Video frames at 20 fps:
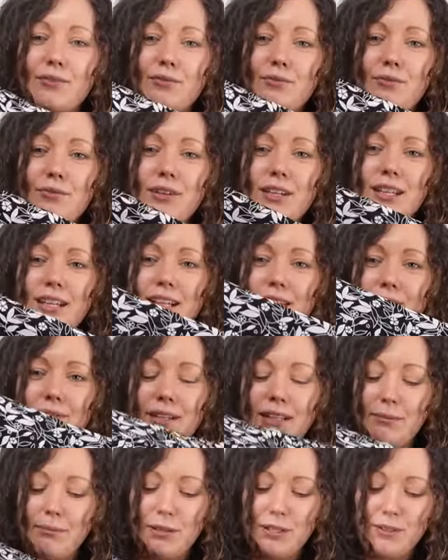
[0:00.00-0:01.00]
Really,
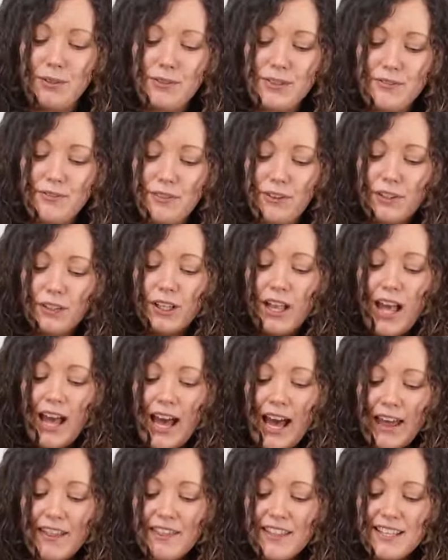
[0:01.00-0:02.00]
really beautiful.
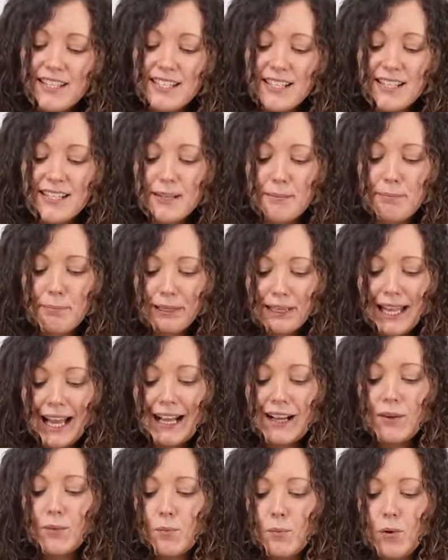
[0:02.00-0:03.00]
And this is a
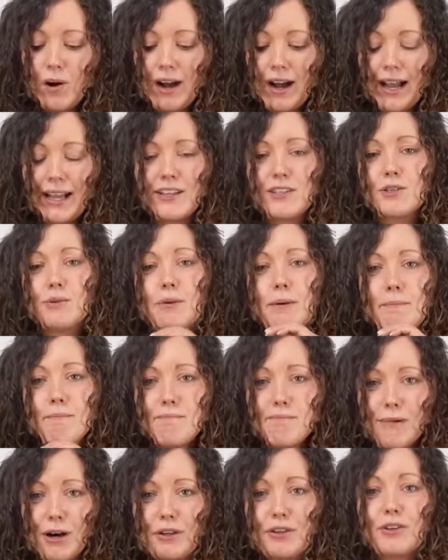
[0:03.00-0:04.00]
black and white, so a
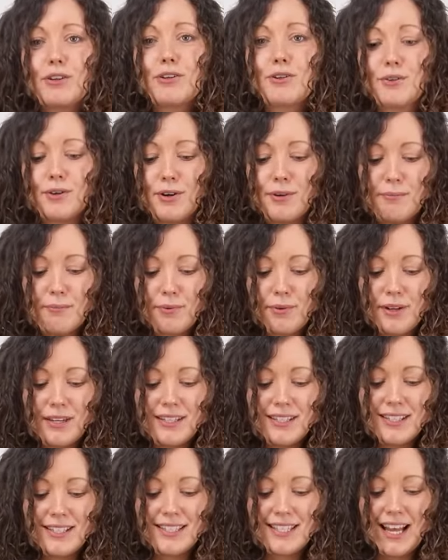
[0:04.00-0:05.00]
monochrome
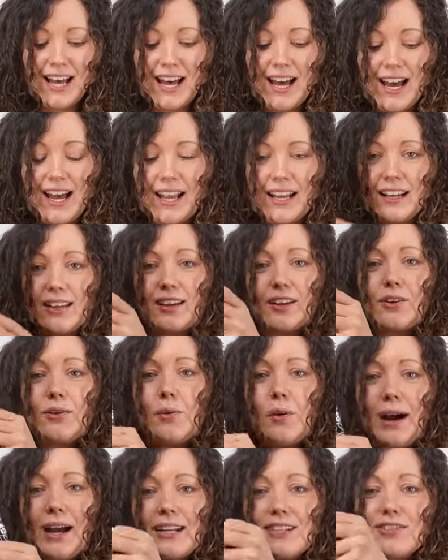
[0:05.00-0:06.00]
print design,
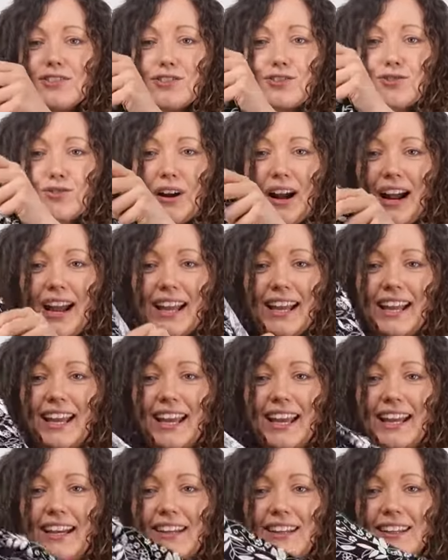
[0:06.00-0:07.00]
quite
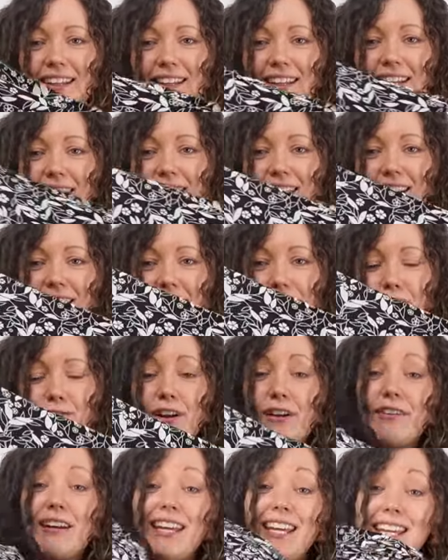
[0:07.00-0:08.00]
striking.
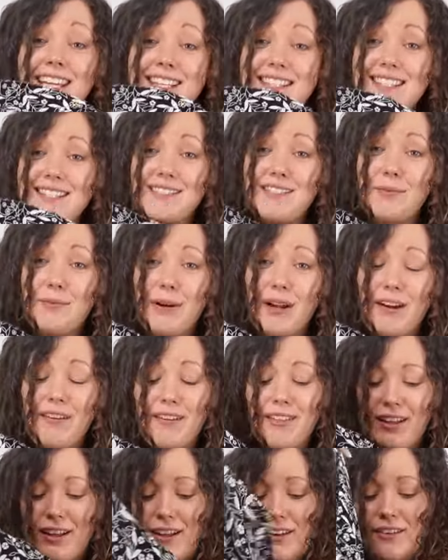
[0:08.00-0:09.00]
Very easy to wear, I
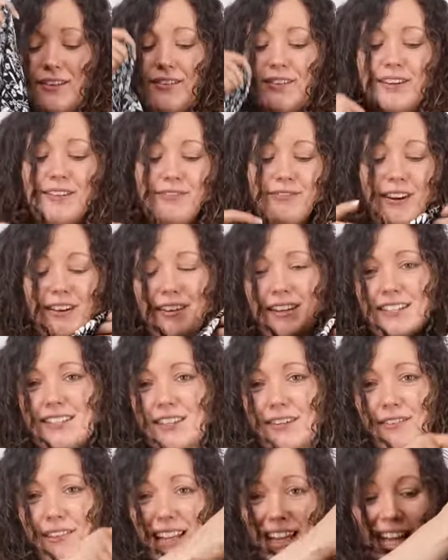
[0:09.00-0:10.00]
think, very
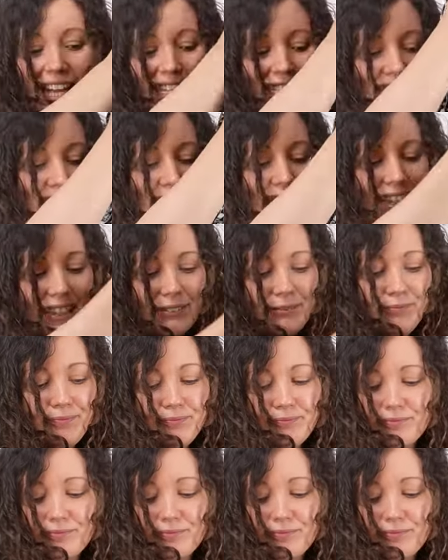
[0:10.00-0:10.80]
sort of classic.